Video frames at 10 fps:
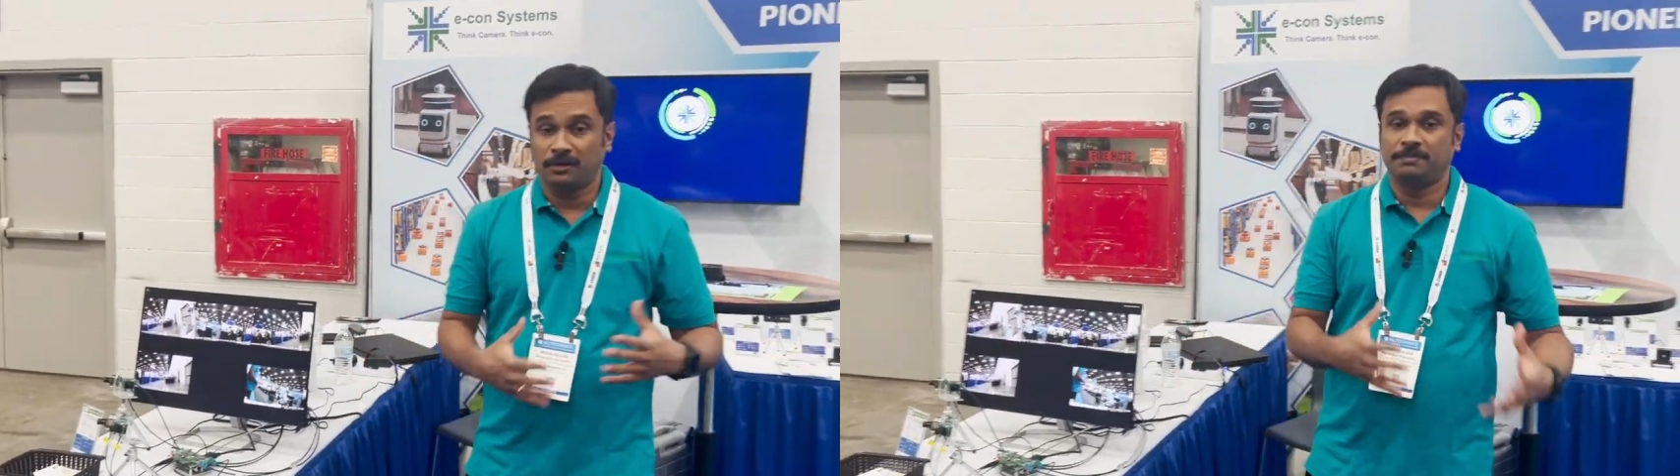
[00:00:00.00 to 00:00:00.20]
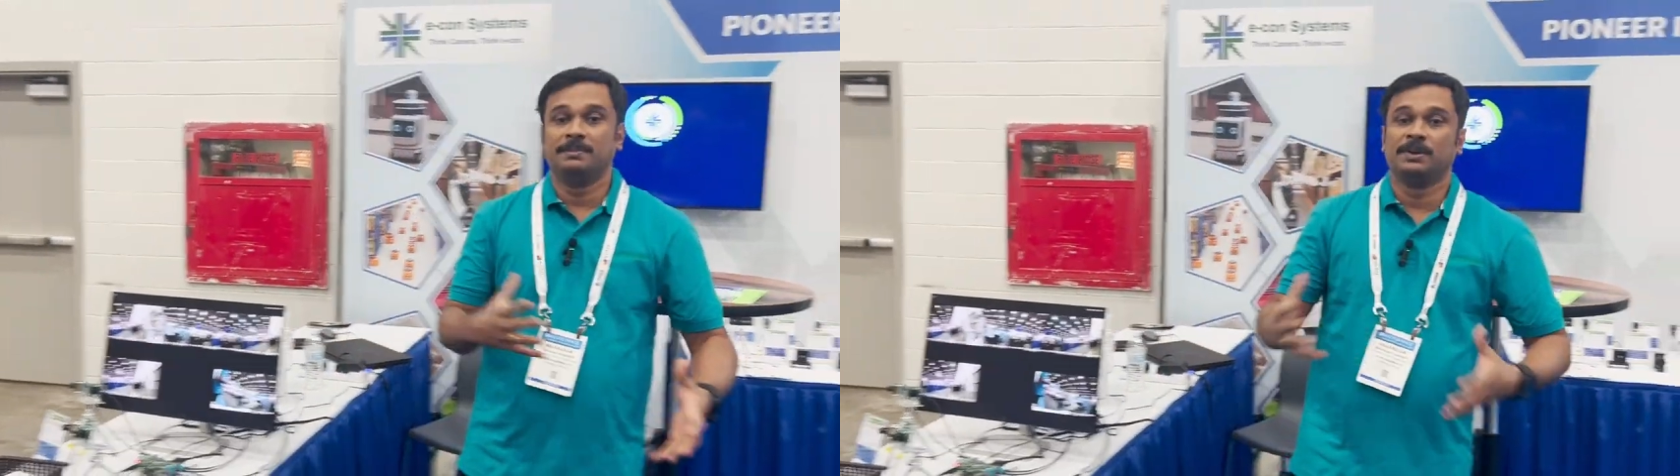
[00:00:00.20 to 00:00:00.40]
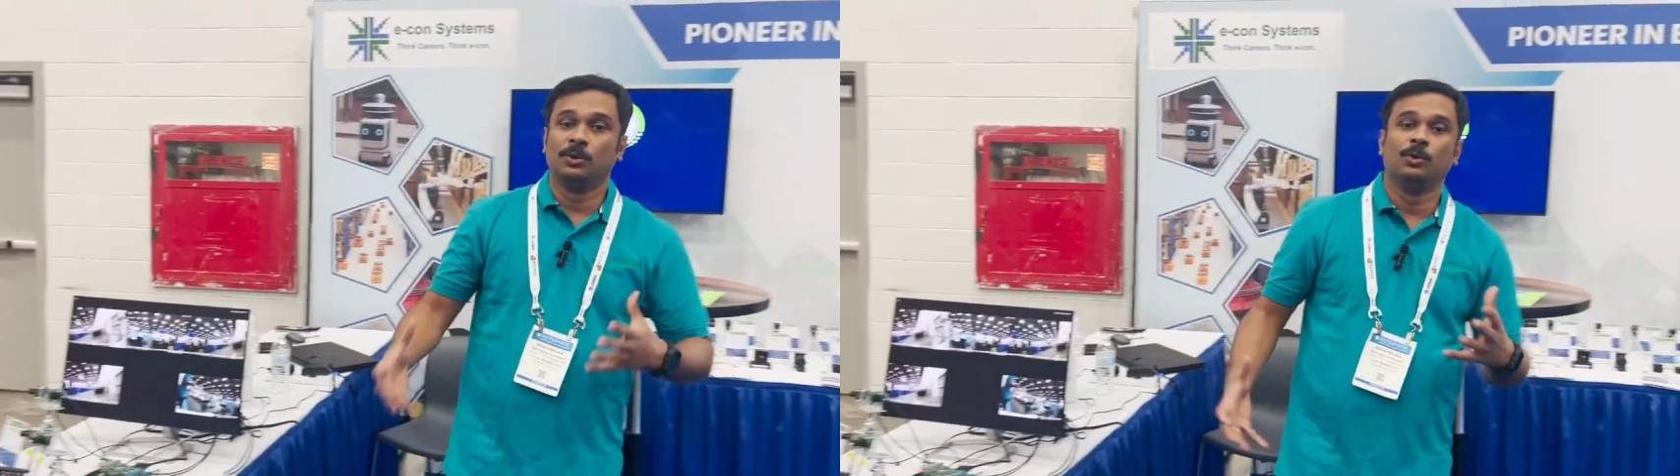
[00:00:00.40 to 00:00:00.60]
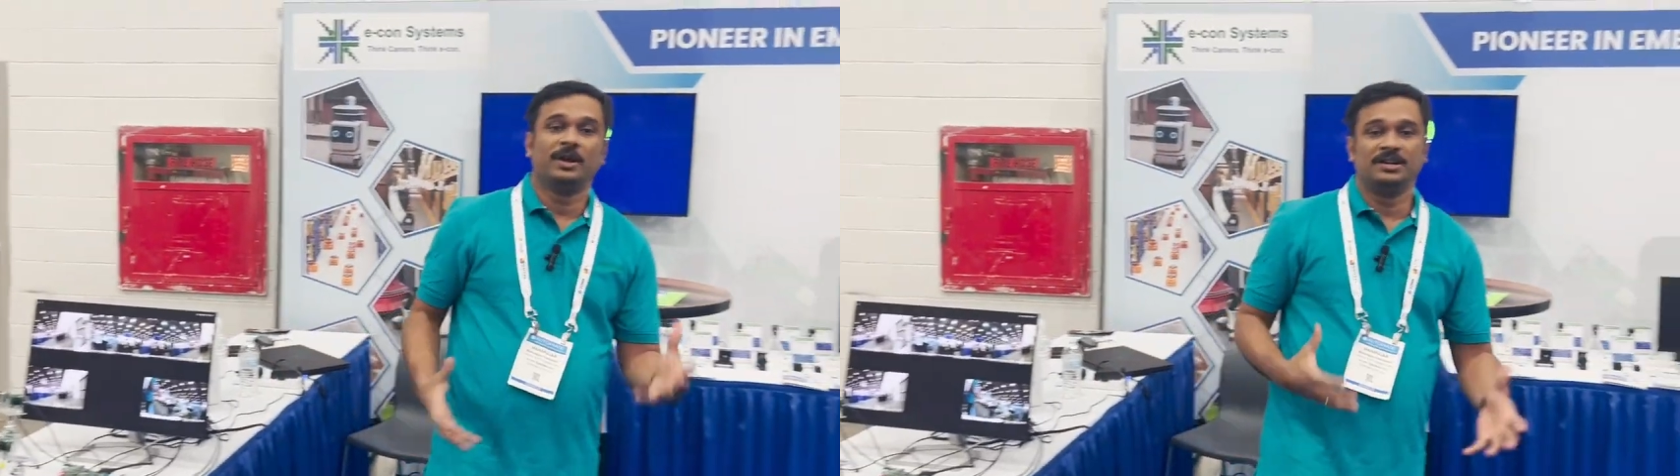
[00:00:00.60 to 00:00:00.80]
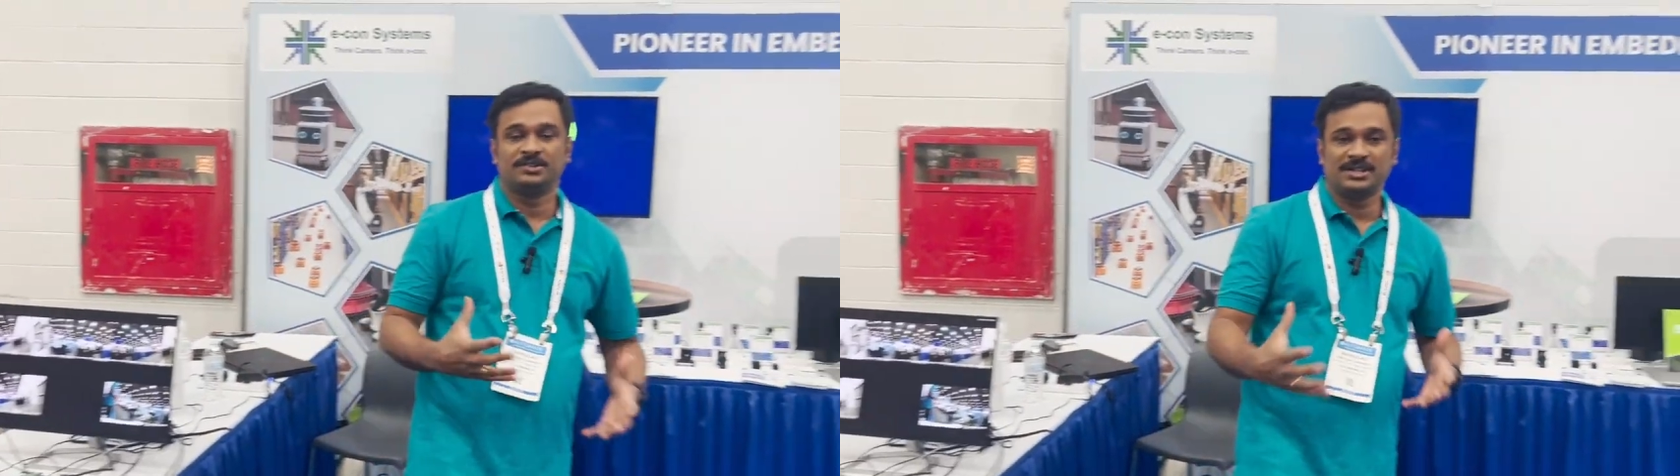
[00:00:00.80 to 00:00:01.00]
of people who were
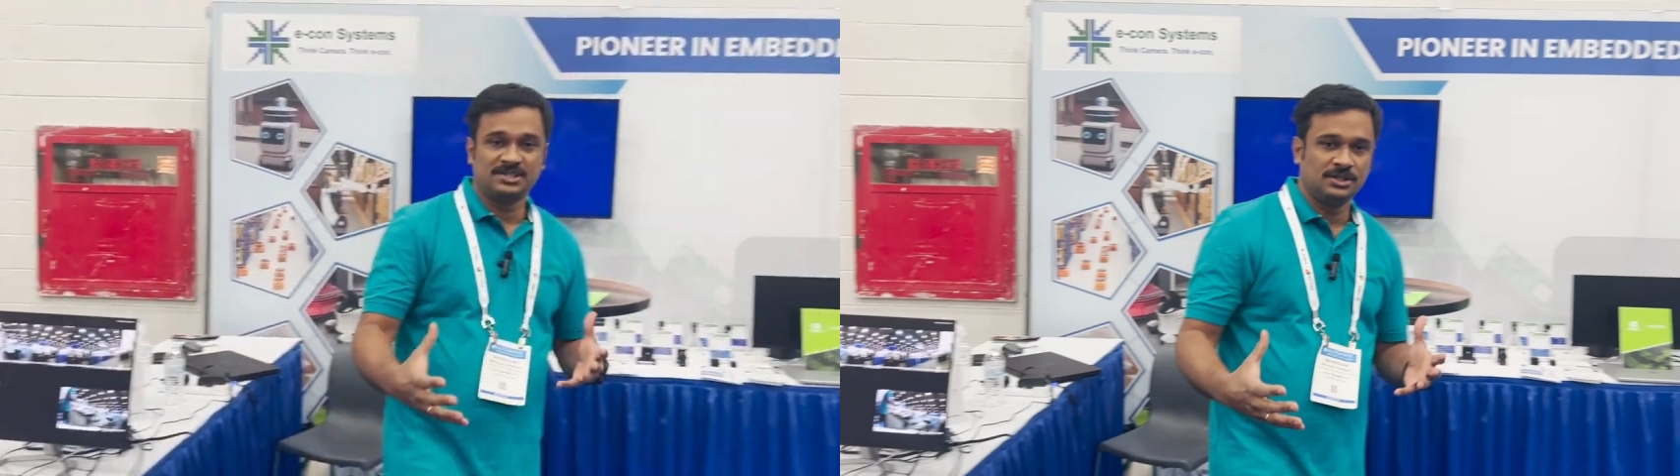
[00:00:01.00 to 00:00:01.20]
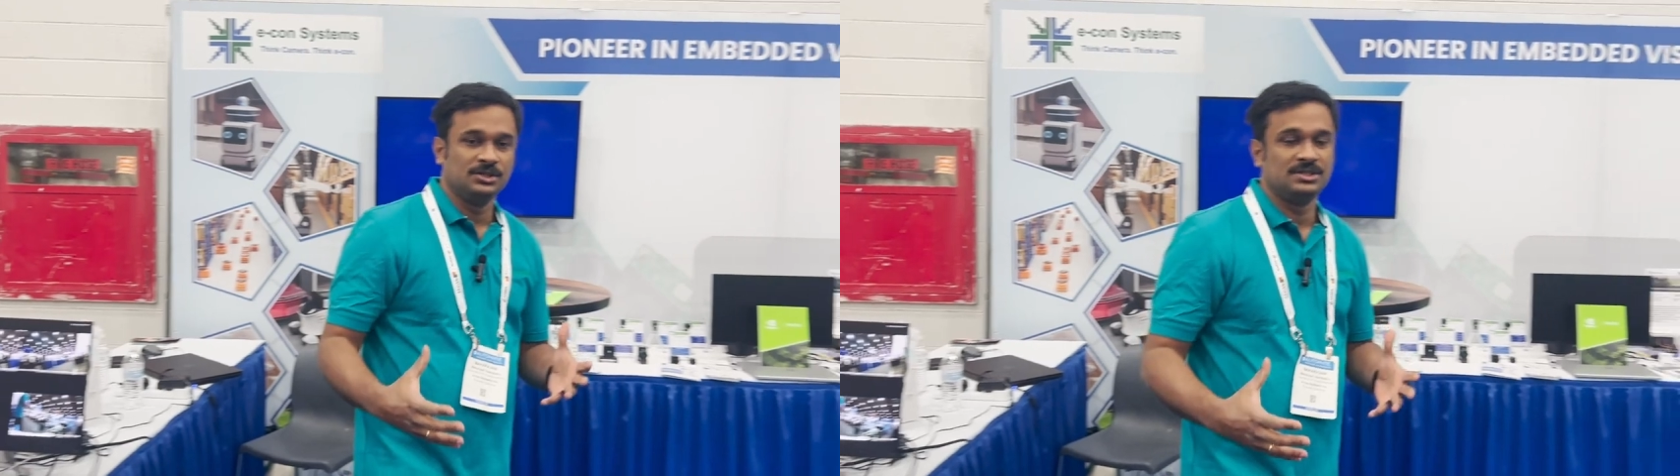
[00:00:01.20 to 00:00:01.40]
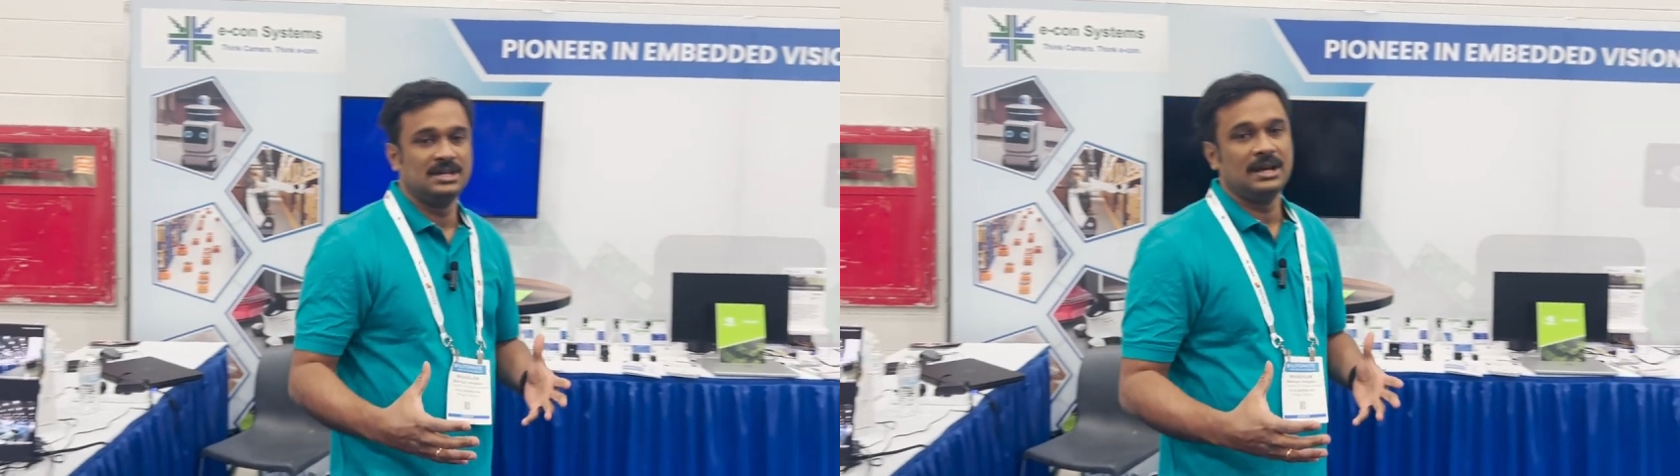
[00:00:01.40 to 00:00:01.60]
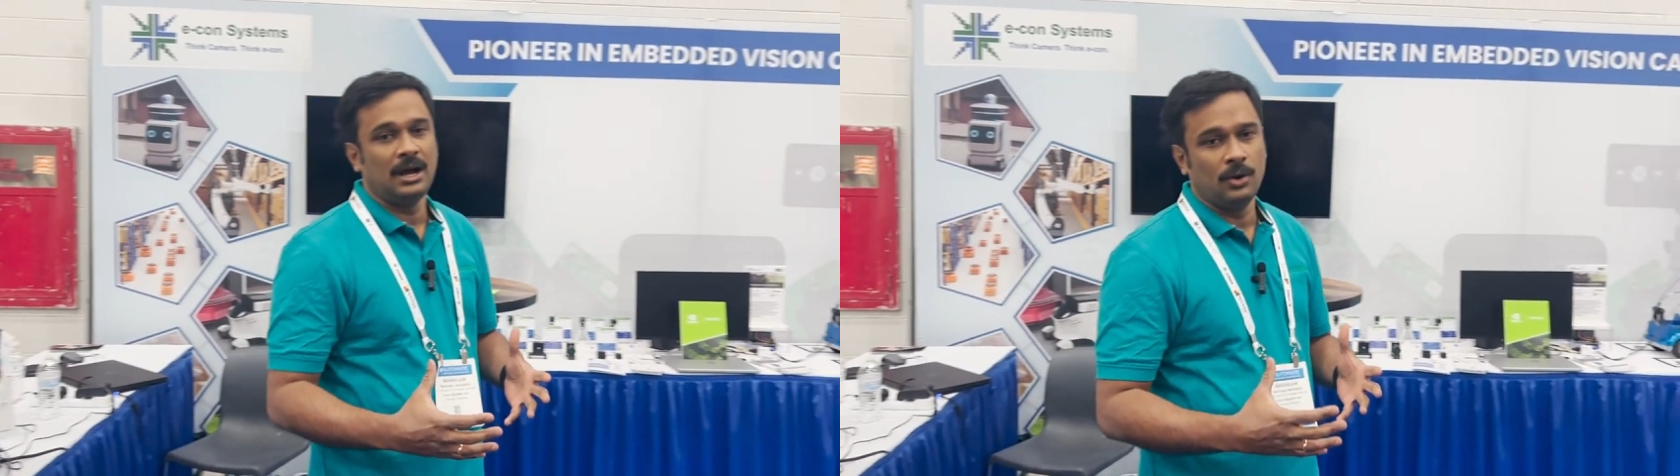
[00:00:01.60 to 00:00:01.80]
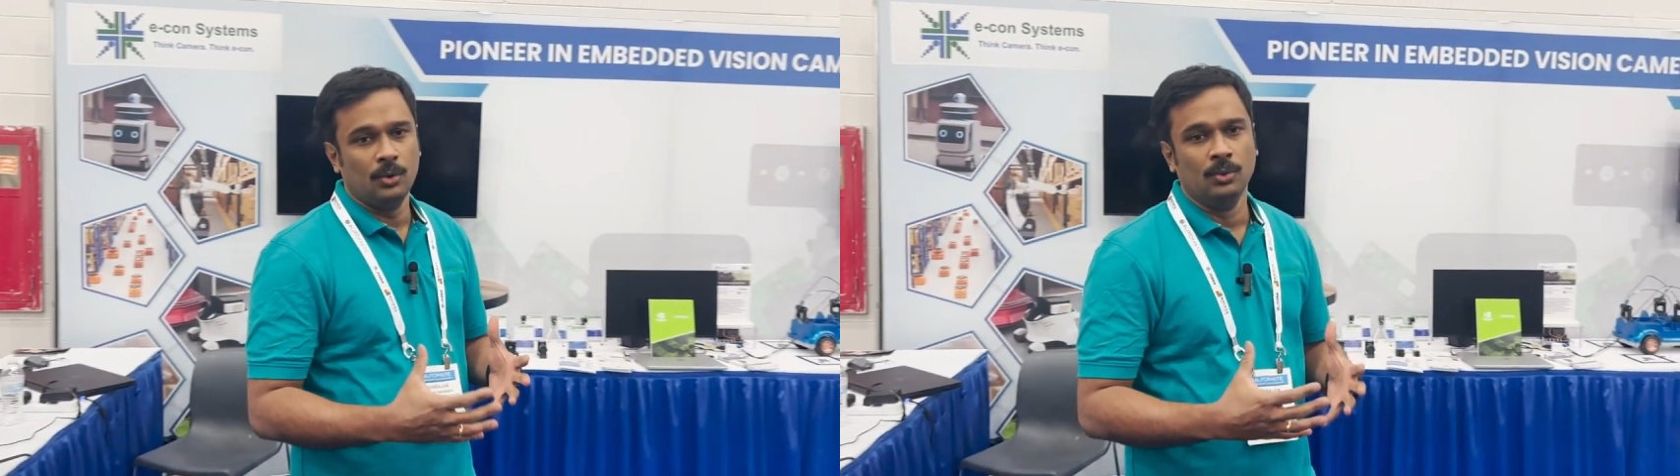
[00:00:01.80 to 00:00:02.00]
interested to see
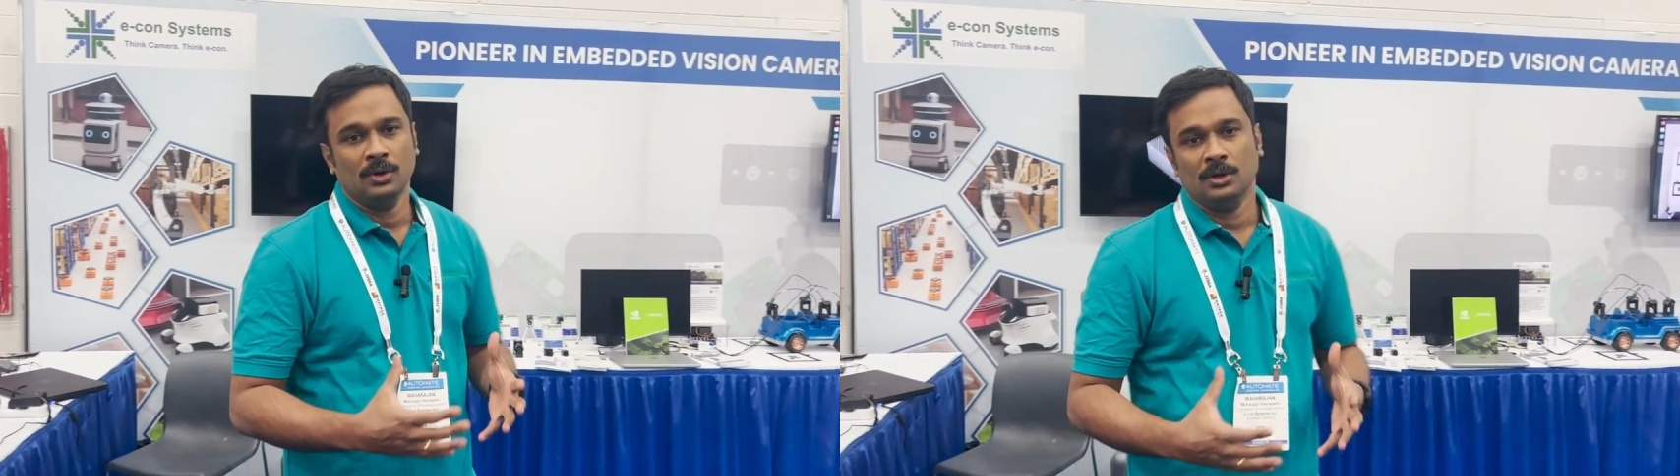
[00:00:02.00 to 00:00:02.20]
how